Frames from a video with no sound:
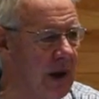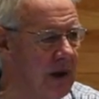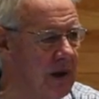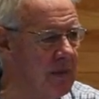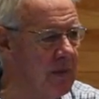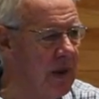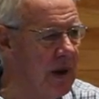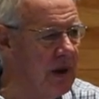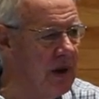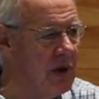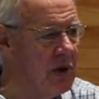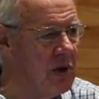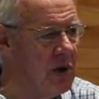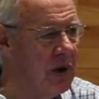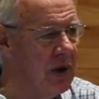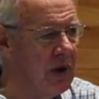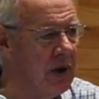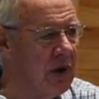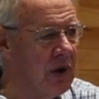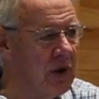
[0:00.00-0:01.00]
well as mean that you
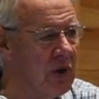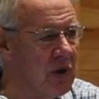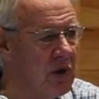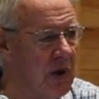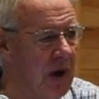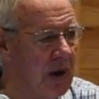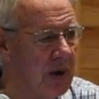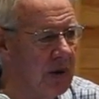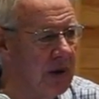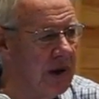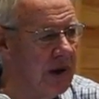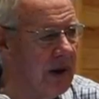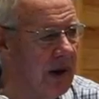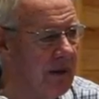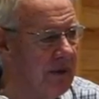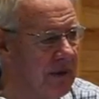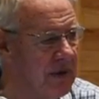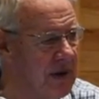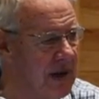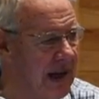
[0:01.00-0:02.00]
can control the
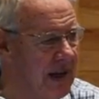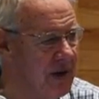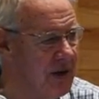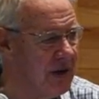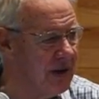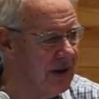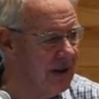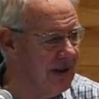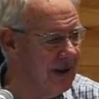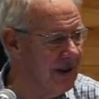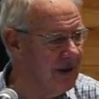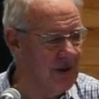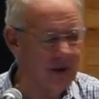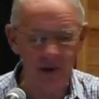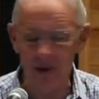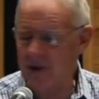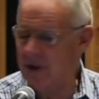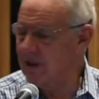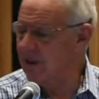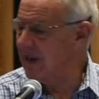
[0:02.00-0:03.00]
conversation as
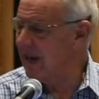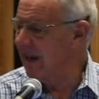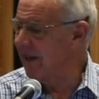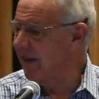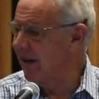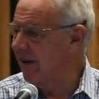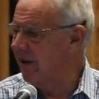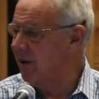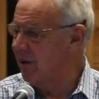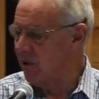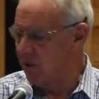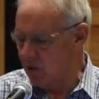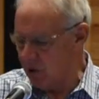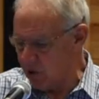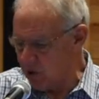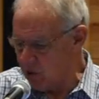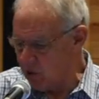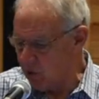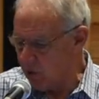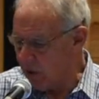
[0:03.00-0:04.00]
you sit down there and you
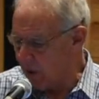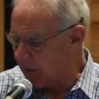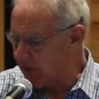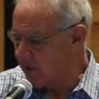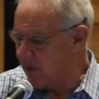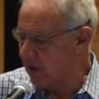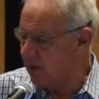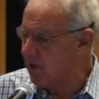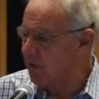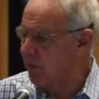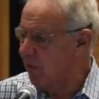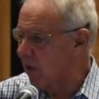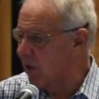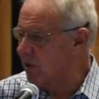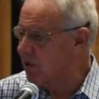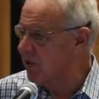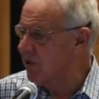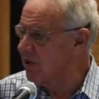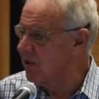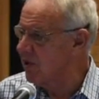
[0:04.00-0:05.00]
just draw up six
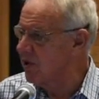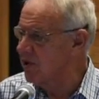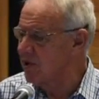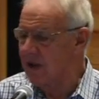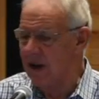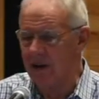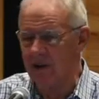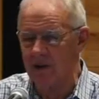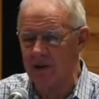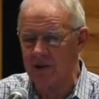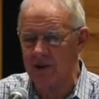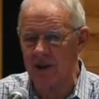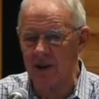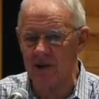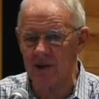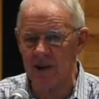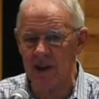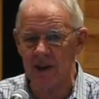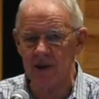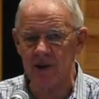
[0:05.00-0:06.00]
boxes and you say, I've got
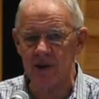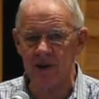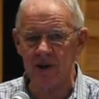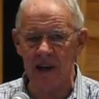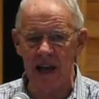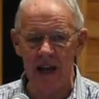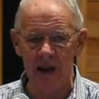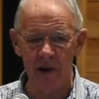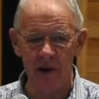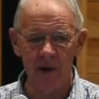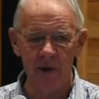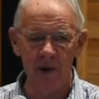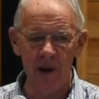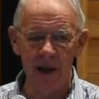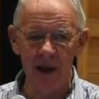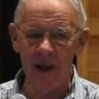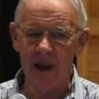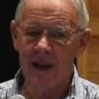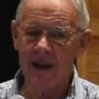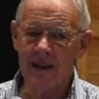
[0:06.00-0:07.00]
six things to say to you.
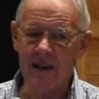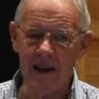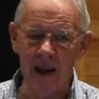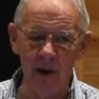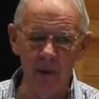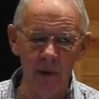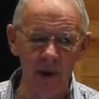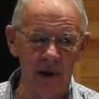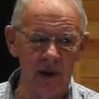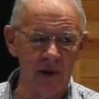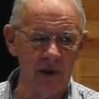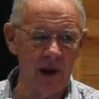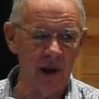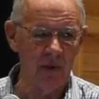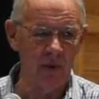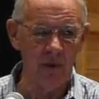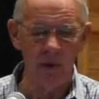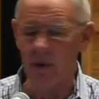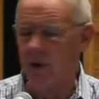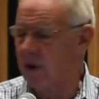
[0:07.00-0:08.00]
No one is so
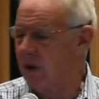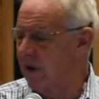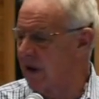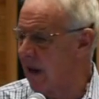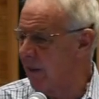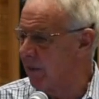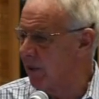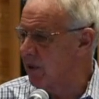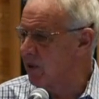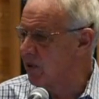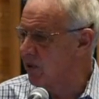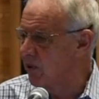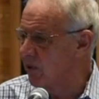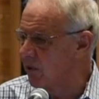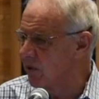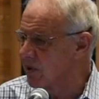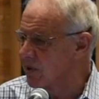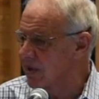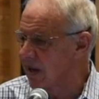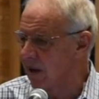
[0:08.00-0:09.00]
rude at number
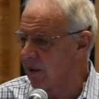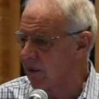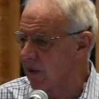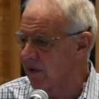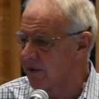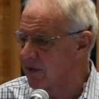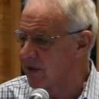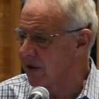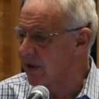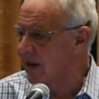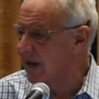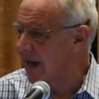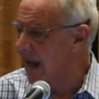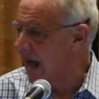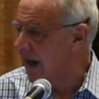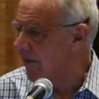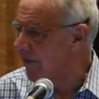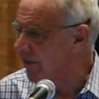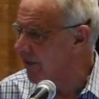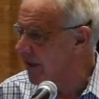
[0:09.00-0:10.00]
two to say, Well, I've seen
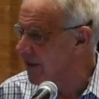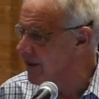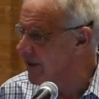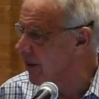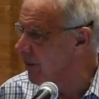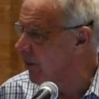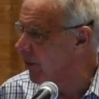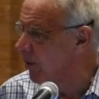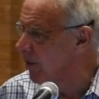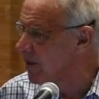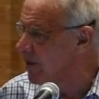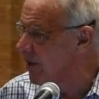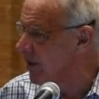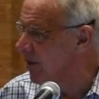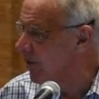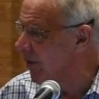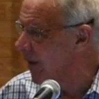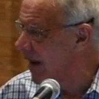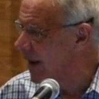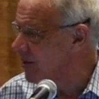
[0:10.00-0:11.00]
enough. They say, Well, what's
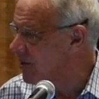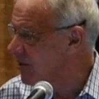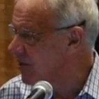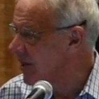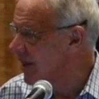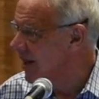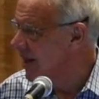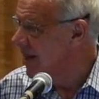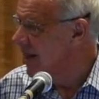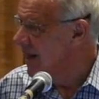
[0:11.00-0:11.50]
in the rest?